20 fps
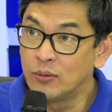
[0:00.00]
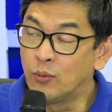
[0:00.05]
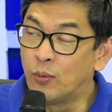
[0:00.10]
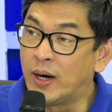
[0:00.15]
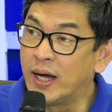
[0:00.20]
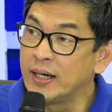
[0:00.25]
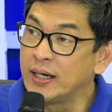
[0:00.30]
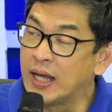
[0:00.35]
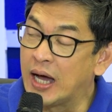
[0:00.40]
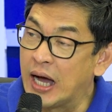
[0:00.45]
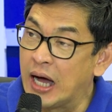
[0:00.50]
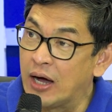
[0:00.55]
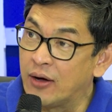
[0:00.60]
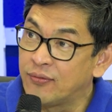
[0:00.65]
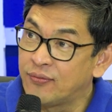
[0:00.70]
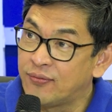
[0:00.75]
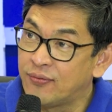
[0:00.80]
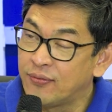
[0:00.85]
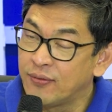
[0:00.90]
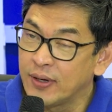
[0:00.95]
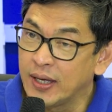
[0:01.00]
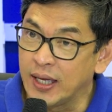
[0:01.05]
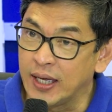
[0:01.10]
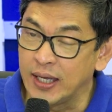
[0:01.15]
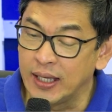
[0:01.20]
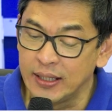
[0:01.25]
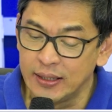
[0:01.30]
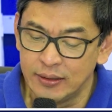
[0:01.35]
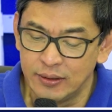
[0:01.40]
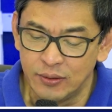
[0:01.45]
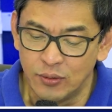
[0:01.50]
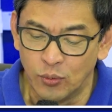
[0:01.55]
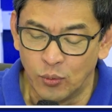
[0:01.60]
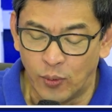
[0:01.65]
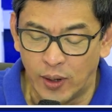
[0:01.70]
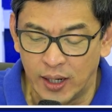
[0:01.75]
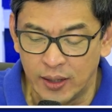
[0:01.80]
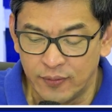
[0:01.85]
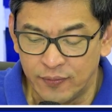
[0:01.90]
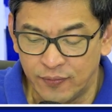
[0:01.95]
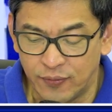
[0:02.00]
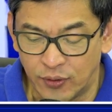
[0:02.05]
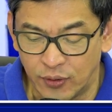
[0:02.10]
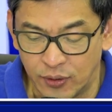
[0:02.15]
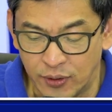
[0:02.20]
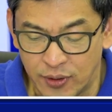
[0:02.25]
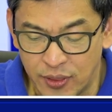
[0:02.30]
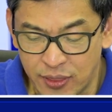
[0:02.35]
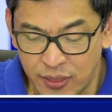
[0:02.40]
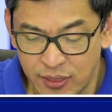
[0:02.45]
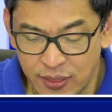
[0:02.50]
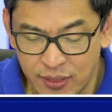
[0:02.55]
1/2 and 1/4?